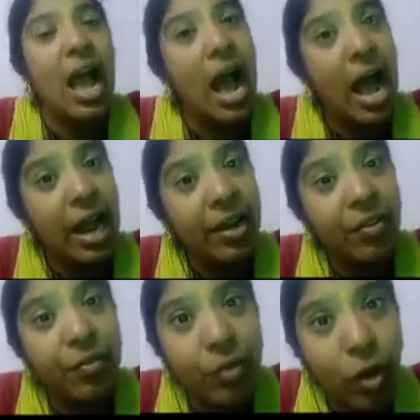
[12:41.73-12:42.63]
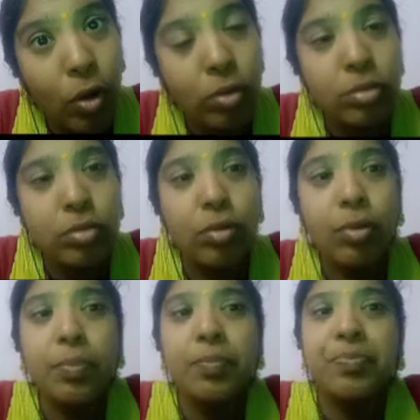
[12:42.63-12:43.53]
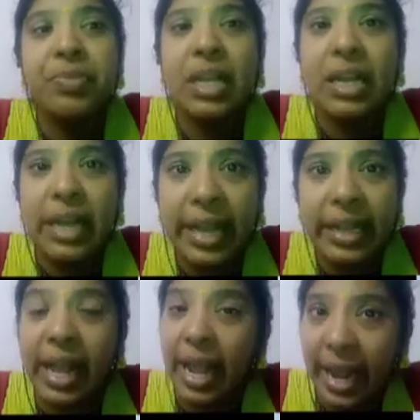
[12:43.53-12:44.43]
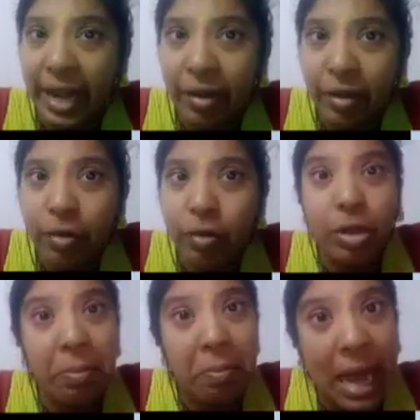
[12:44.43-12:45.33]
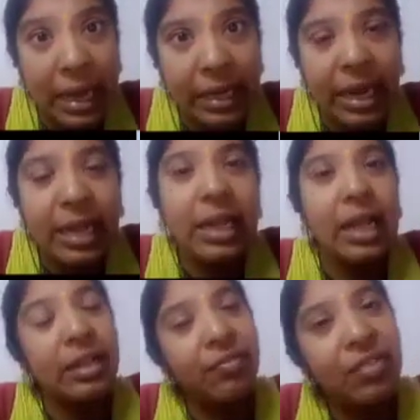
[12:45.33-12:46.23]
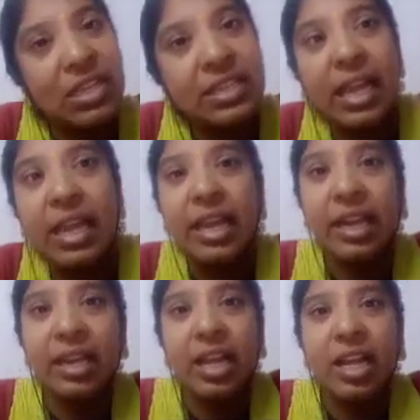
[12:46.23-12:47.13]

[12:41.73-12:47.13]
And we also take the N to the market and we sell it.